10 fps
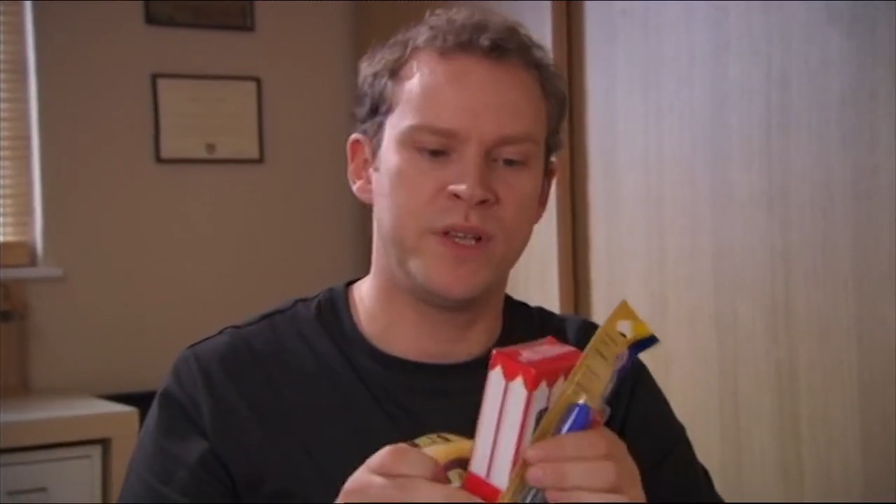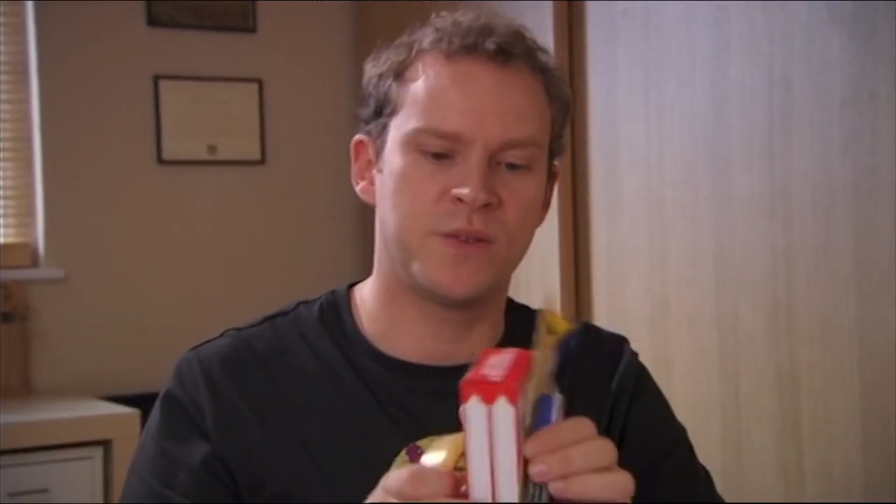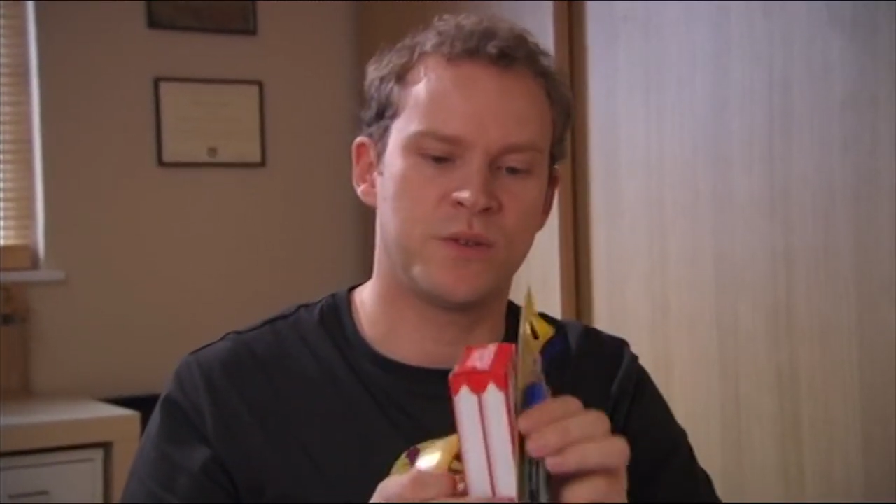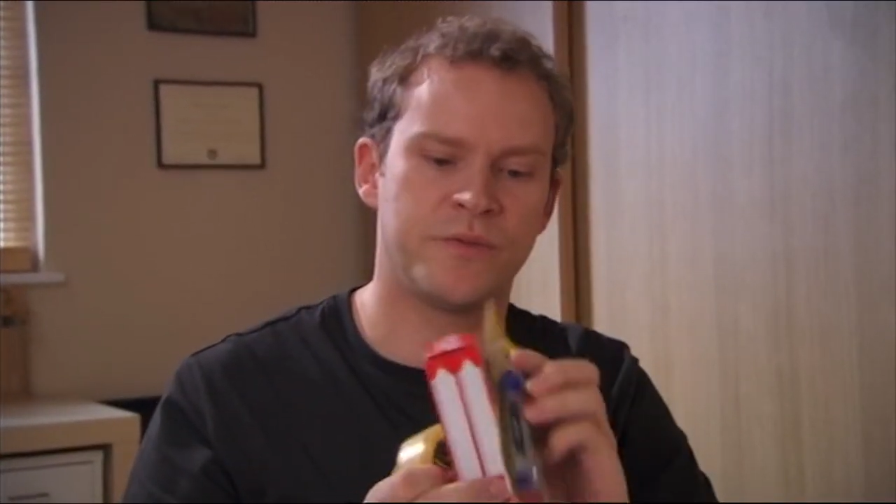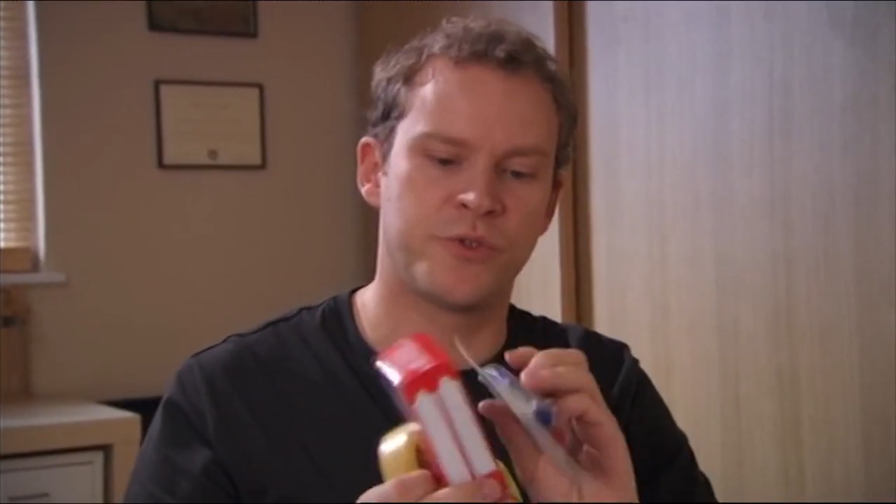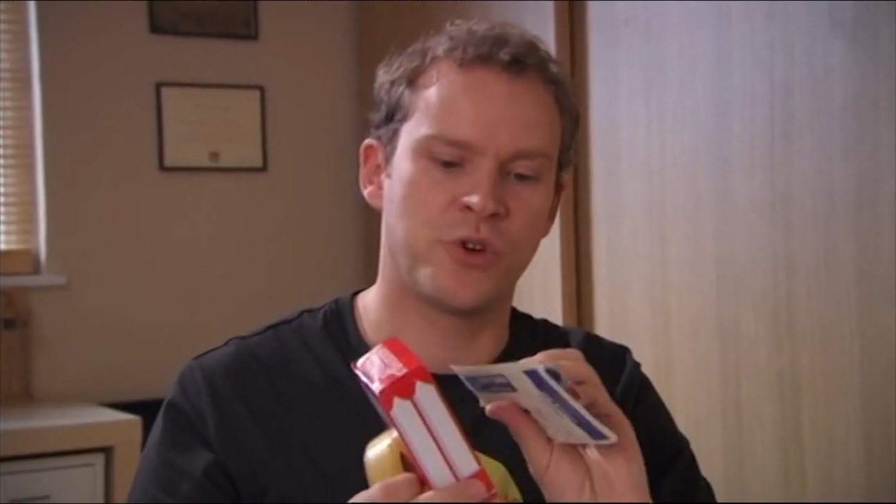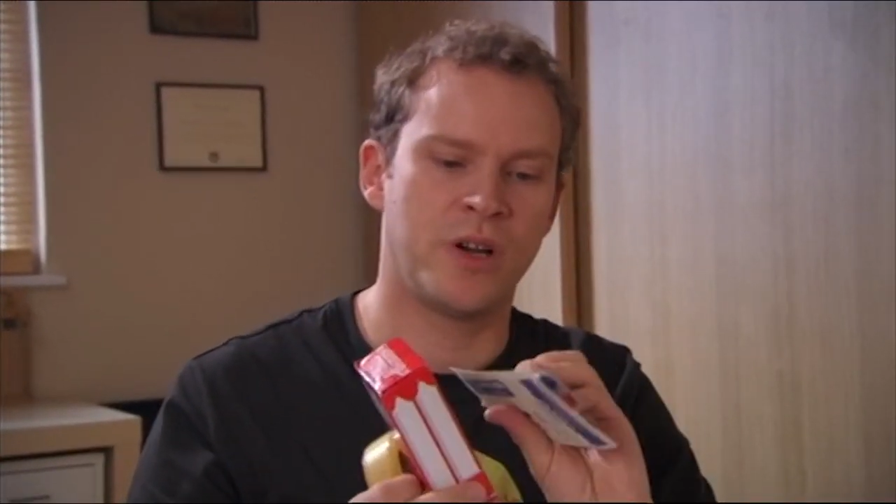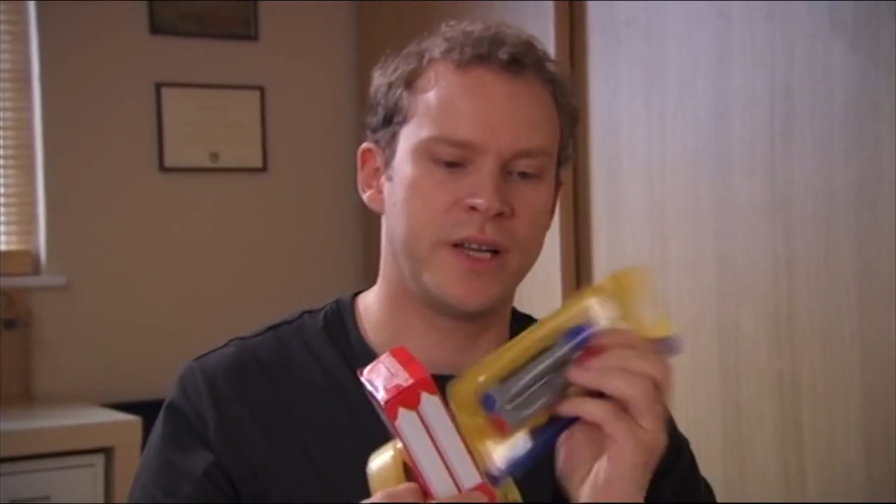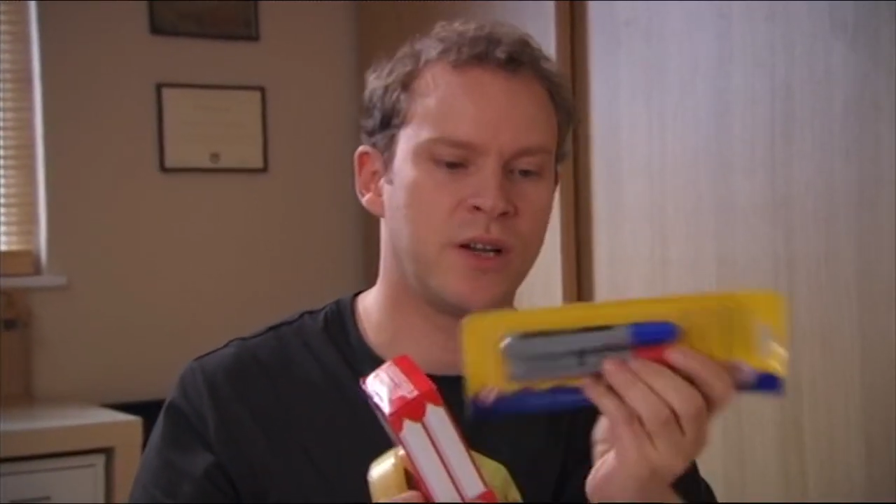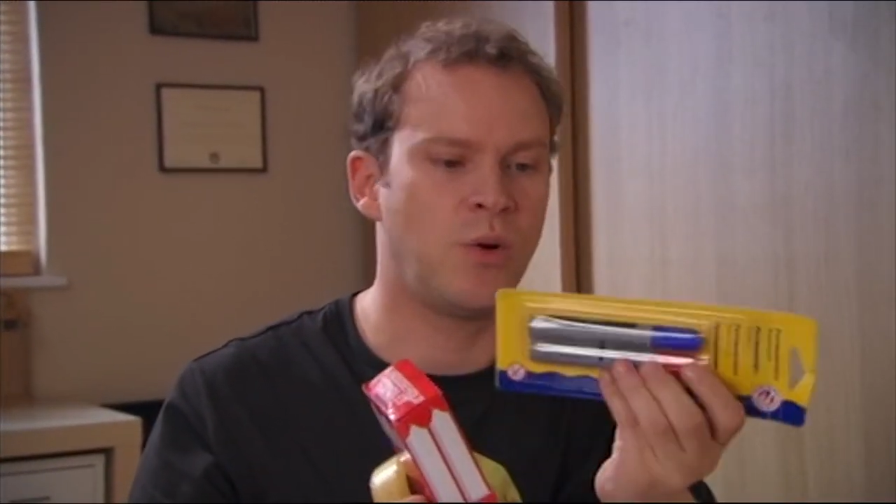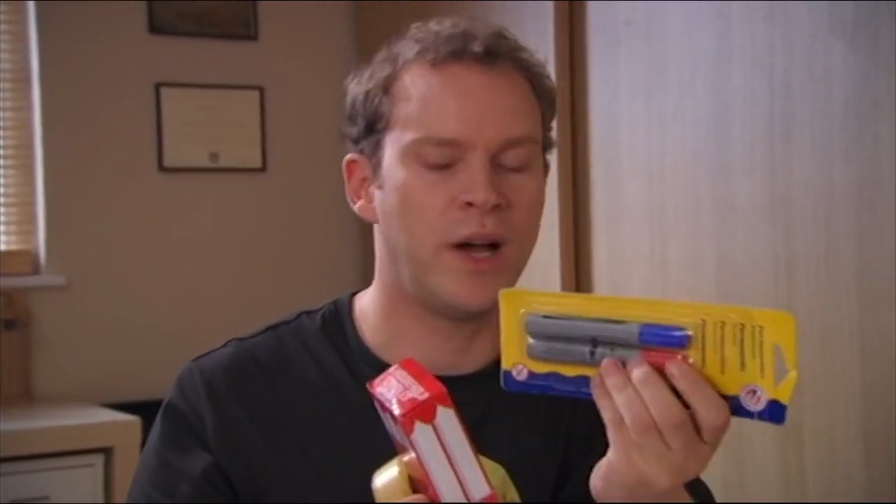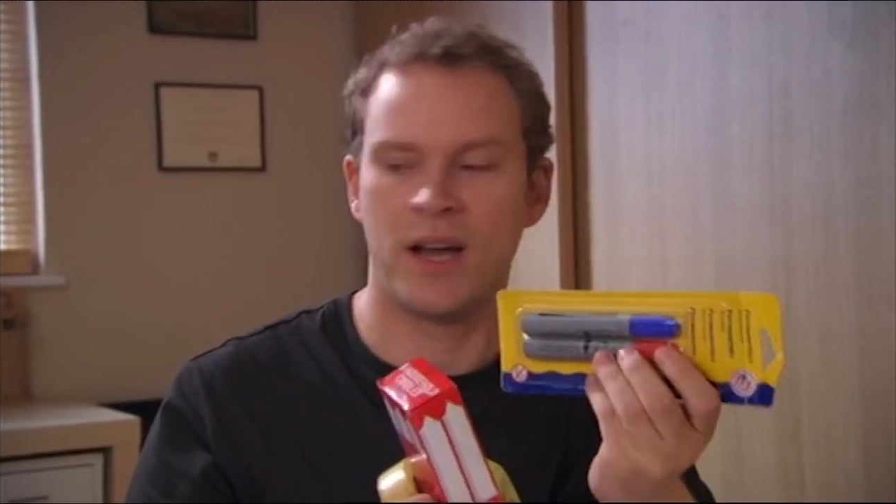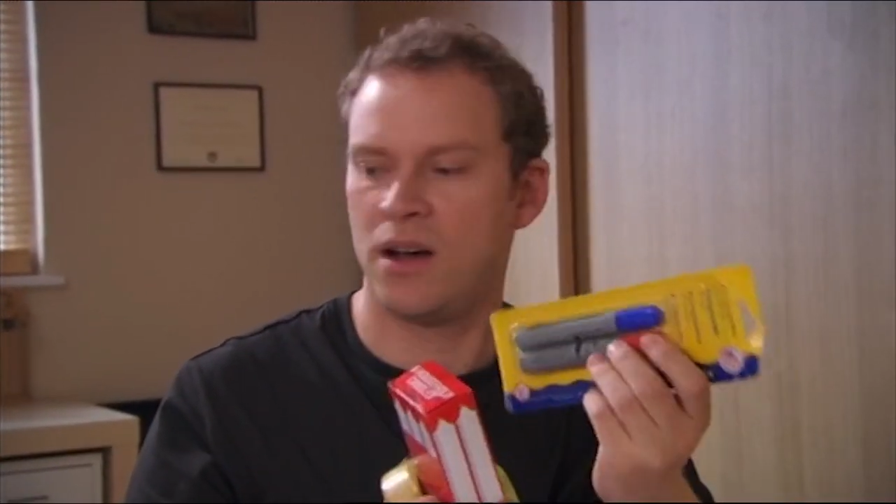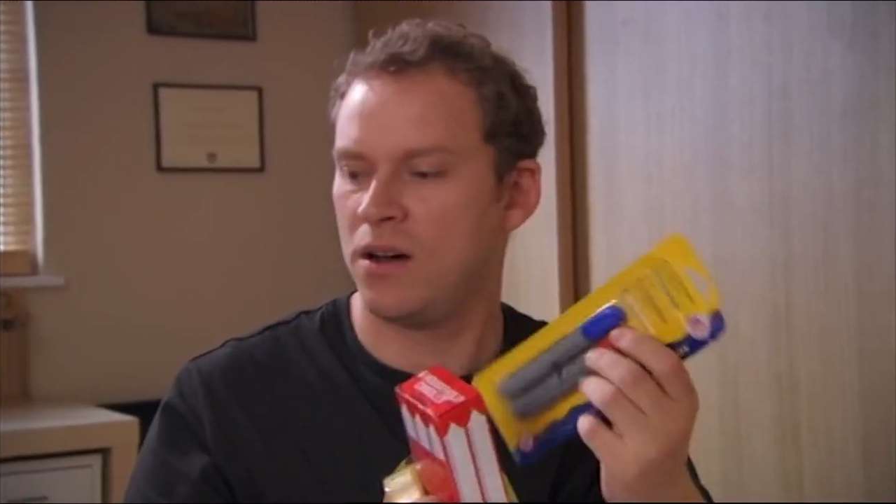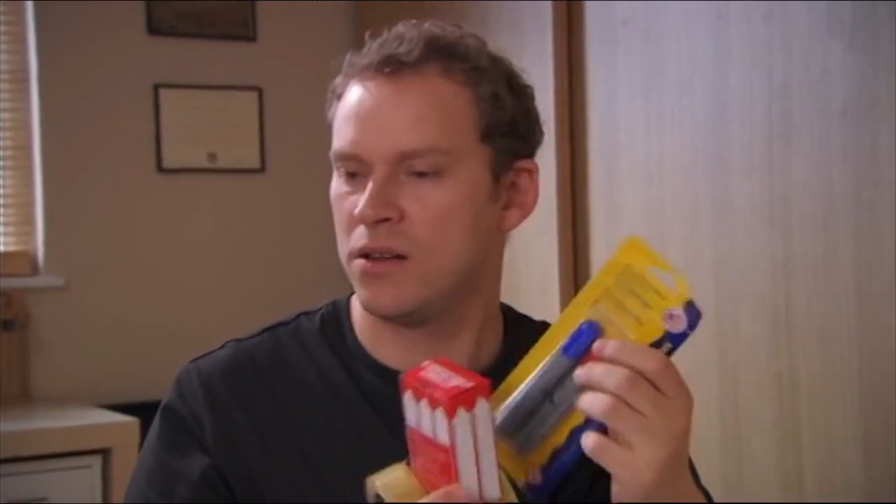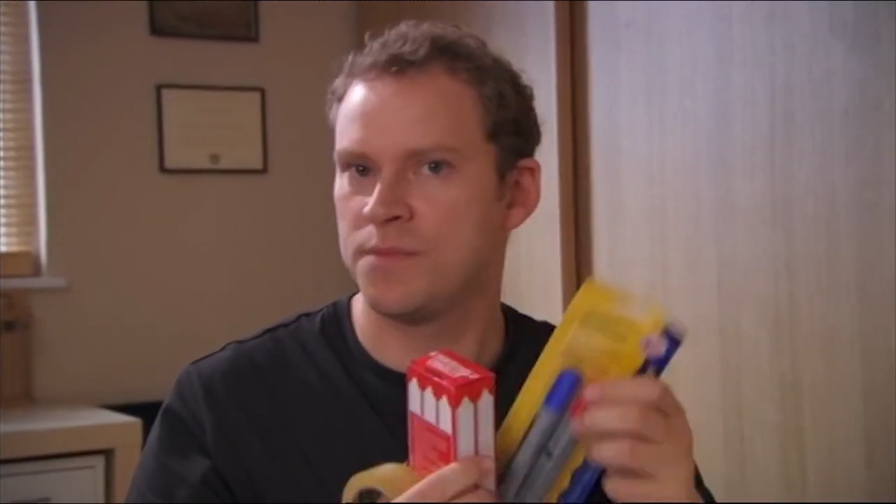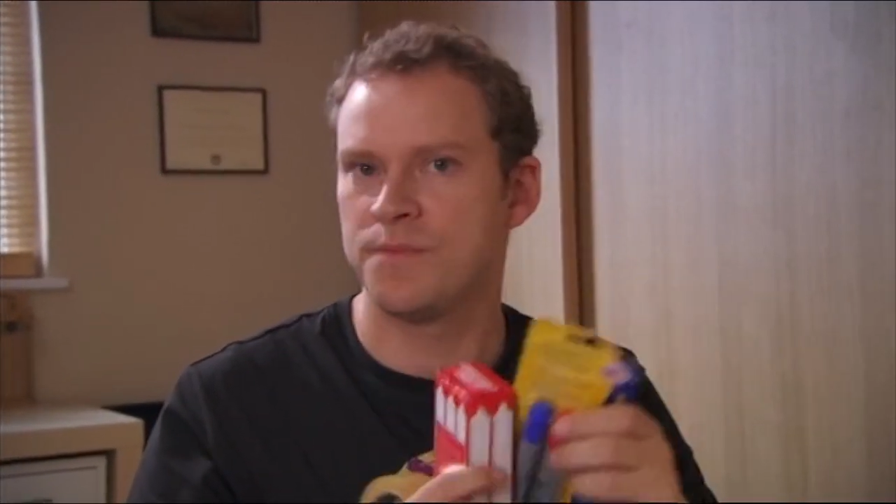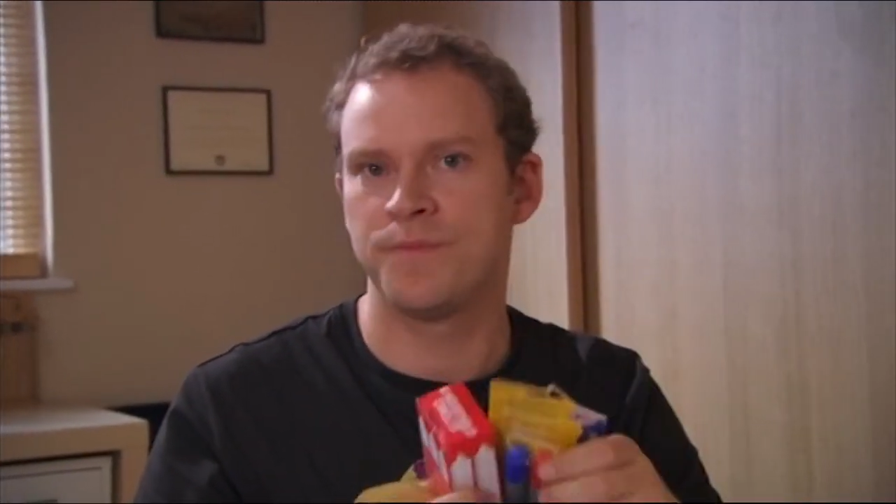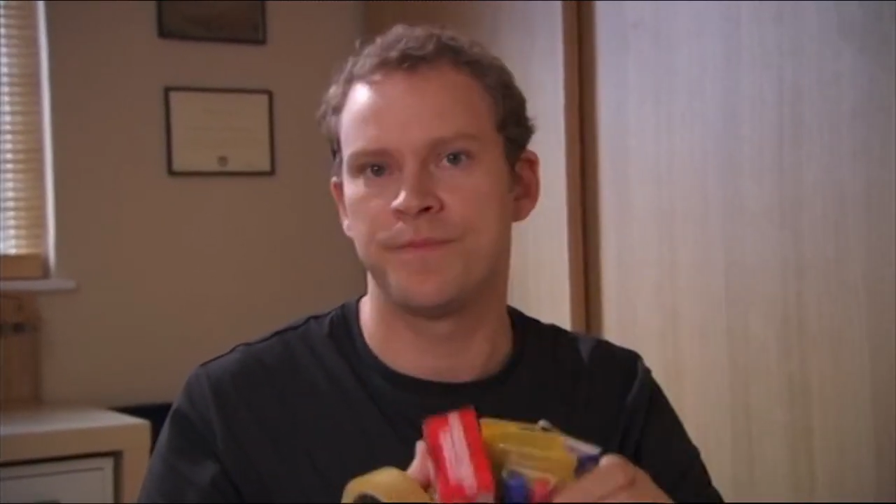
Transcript: we sort of try quite hard.